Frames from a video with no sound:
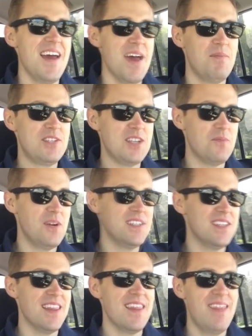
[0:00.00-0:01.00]
And for some
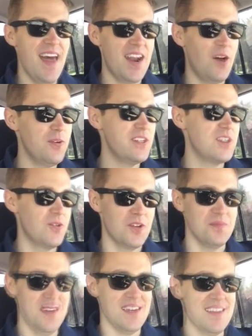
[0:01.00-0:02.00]
reason, that always stuck
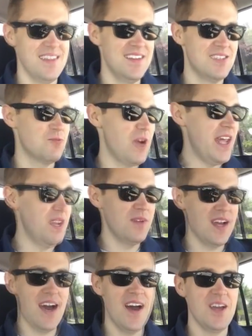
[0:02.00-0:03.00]
with me. This
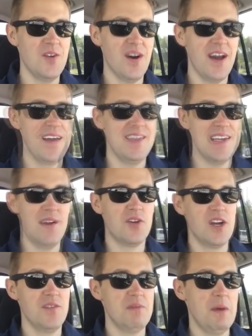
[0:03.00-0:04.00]
random guy who I had
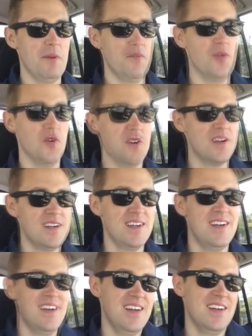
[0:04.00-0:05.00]
never even met before
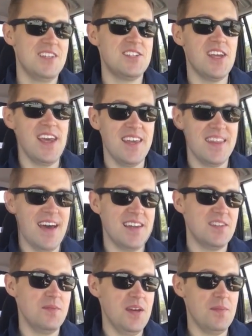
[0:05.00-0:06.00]
saying
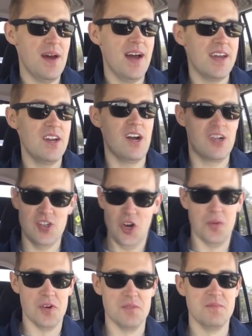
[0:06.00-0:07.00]
that to me back in
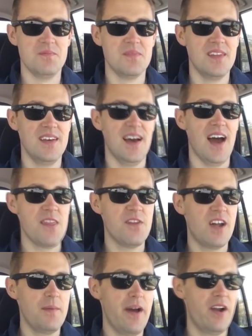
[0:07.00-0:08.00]
October. I
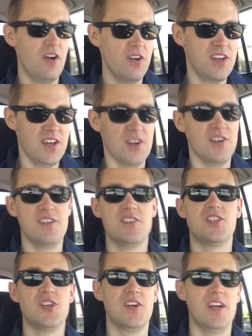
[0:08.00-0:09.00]
thought about it all year, and
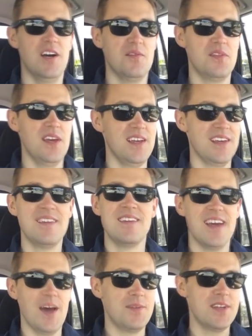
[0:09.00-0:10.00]
sure enough, they
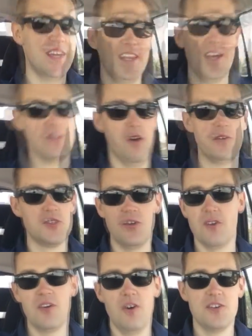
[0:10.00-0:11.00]
kept getting closer
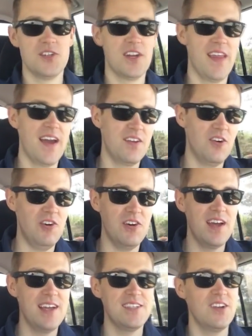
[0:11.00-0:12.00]
and closer to that goal,
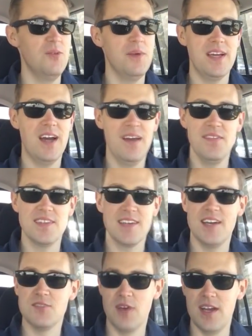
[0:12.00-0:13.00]
and I said, oh my God, this
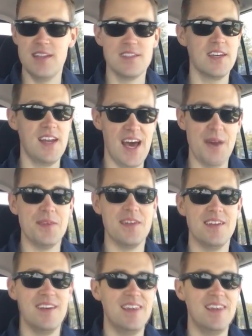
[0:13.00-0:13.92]
guy's right, it's going to happen.